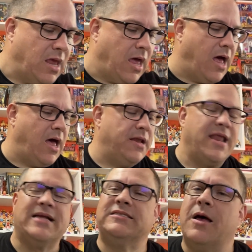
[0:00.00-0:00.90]

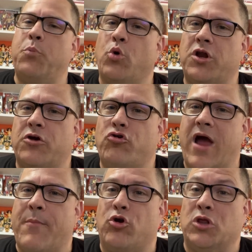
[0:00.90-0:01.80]
Next up, we're going to
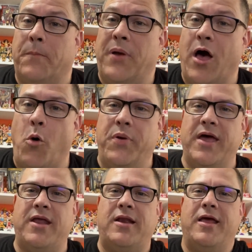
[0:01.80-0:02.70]
grab our lapel
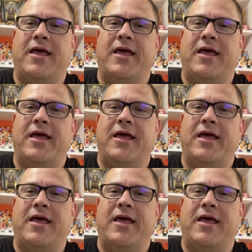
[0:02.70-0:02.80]
pin.